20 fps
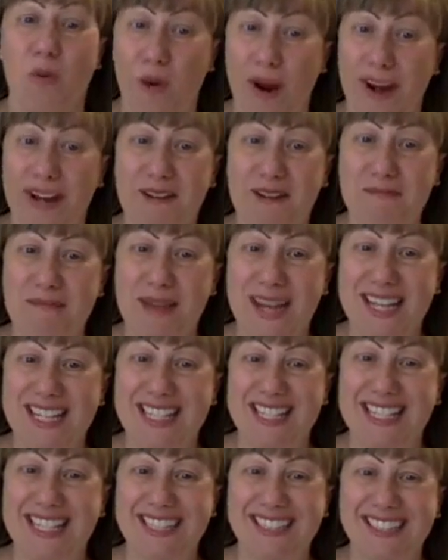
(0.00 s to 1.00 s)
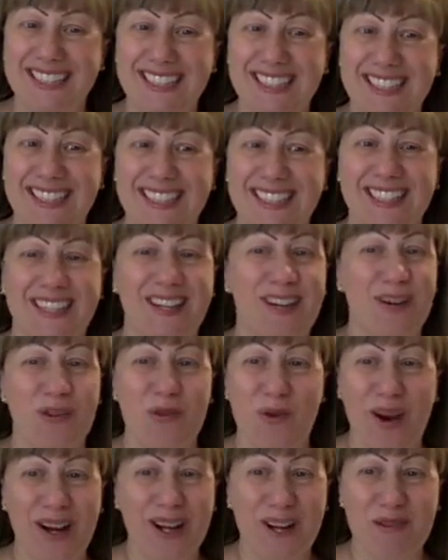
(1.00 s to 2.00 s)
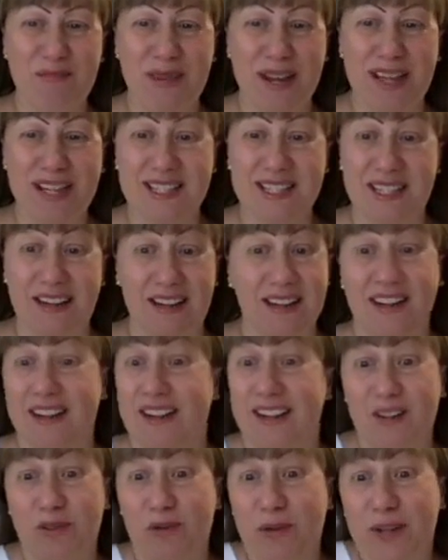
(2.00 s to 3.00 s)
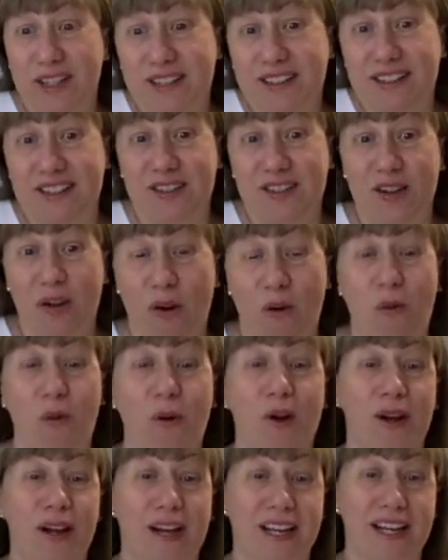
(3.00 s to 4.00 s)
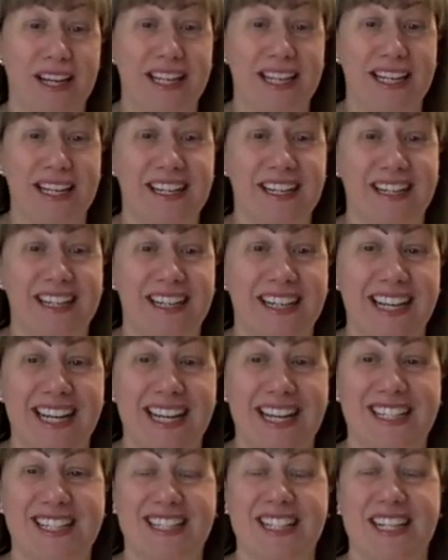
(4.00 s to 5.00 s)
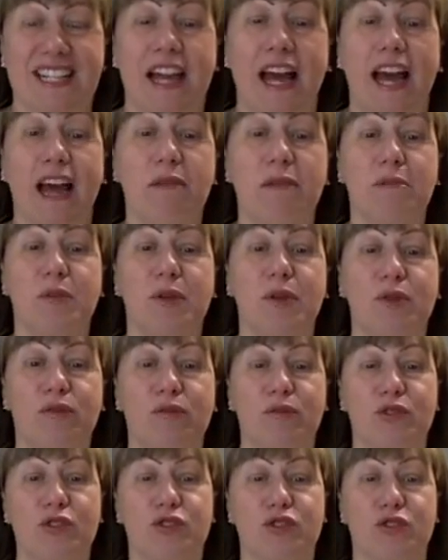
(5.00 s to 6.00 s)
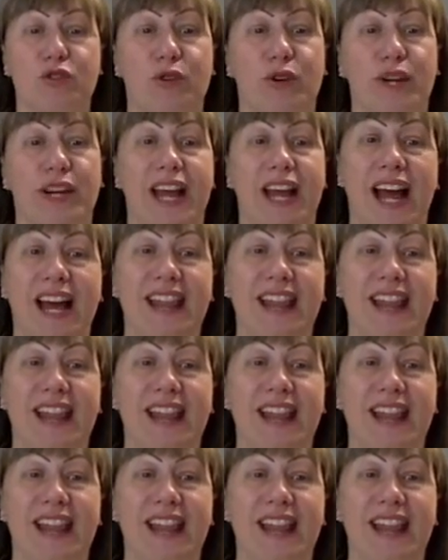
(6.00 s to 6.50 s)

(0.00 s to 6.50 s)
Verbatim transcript: Quite amazing, huh? Quite amazing. We didn't know. Here it is. A beautiful story.